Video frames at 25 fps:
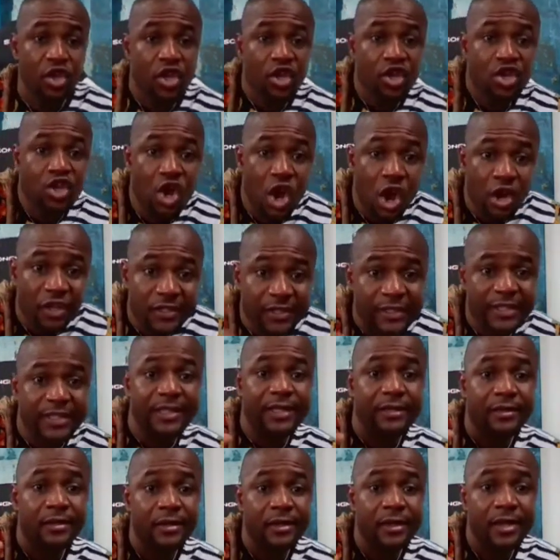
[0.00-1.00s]

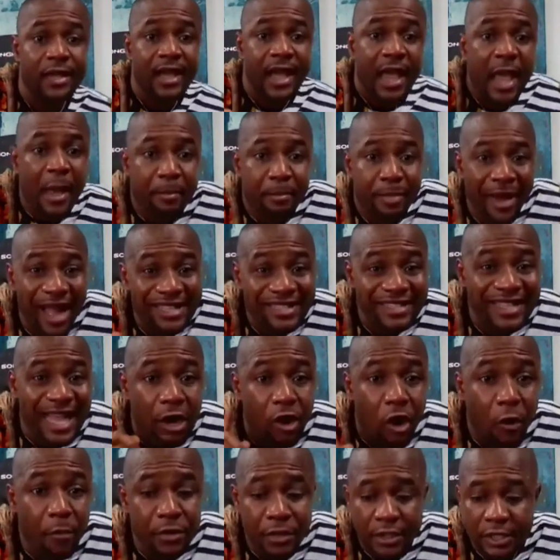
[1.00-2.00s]
Nothing about
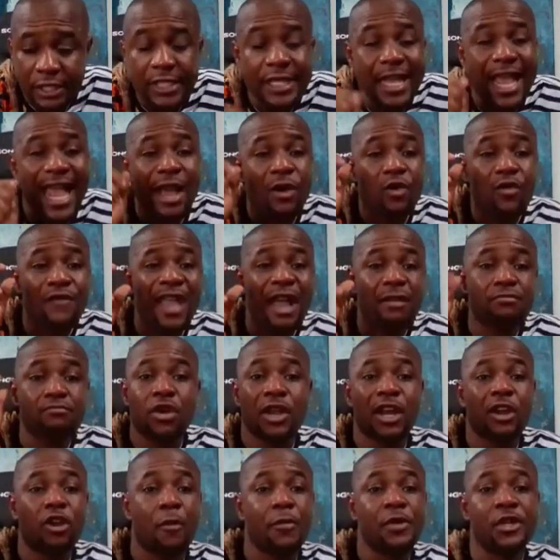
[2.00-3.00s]
that community near you,
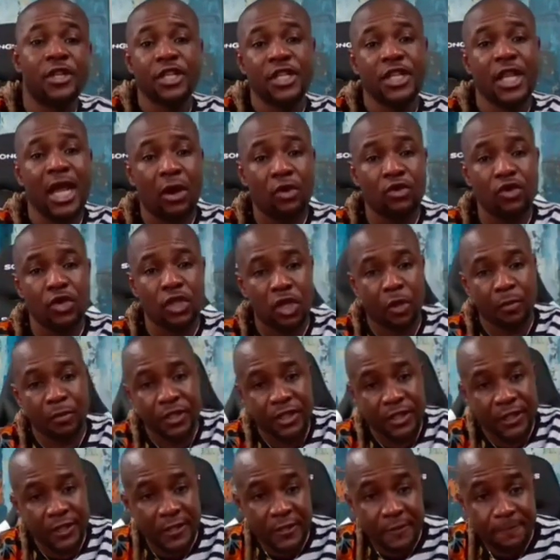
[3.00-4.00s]
the community near your
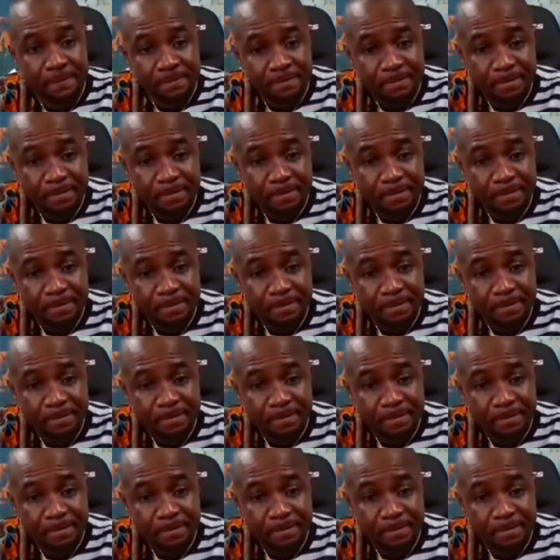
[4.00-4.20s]
community.